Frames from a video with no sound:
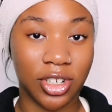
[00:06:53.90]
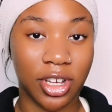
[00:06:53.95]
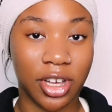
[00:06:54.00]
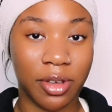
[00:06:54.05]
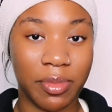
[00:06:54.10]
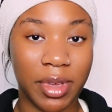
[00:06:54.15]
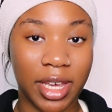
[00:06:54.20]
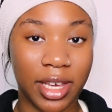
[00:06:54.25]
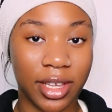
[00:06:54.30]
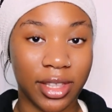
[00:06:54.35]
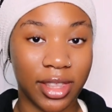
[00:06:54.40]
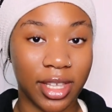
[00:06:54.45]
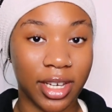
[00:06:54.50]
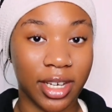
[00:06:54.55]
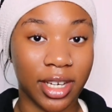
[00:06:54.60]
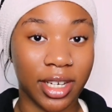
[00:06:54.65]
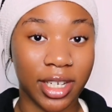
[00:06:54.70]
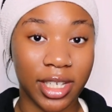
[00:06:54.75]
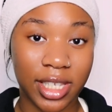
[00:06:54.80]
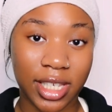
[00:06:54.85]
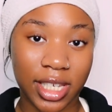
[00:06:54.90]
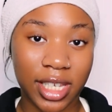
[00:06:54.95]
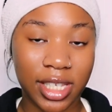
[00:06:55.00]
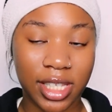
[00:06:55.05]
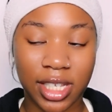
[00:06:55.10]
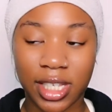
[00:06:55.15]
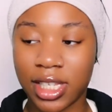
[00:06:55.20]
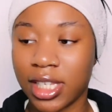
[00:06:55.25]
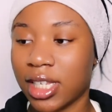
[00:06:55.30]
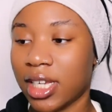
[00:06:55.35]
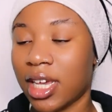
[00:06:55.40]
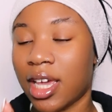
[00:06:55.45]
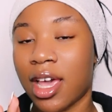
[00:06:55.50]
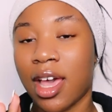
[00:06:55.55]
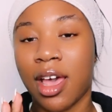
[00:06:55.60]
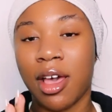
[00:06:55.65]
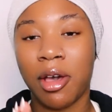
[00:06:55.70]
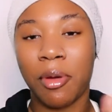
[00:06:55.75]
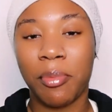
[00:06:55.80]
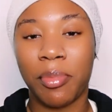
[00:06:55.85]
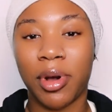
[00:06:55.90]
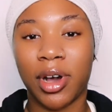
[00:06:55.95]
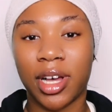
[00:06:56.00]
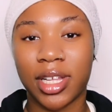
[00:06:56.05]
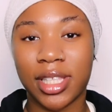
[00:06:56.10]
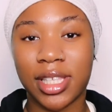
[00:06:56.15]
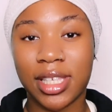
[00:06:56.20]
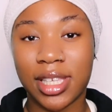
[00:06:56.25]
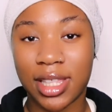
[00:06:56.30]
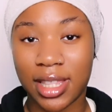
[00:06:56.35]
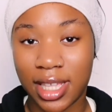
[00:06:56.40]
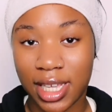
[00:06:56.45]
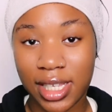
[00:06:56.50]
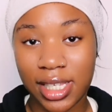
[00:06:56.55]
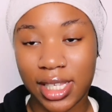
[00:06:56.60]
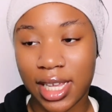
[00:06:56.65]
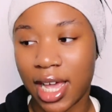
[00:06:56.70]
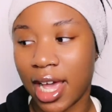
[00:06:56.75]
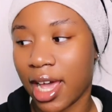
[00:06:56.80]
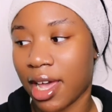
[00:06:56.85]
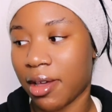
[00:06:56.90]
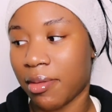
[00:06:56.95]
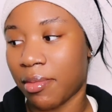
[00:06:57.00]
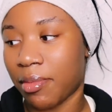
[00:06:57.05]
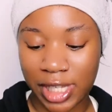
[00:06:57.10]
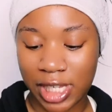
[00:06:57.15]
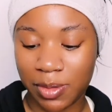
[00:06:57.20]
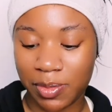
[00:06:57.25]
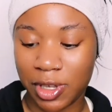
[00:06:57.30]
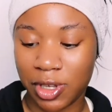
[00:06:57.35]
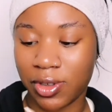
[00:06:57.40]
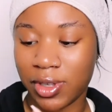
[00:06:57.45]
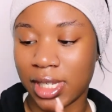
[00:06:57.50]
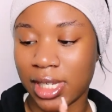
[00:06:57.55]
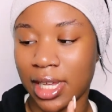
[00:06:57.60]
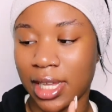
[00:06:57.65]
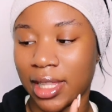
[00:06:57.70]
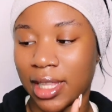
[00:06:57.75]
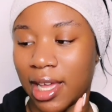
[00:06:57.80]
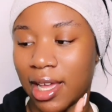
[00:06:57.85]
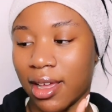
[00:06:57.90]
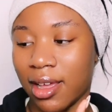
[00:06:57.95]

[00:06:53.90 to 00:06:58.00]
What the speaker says: and make a thicker consistency. But this time, to be using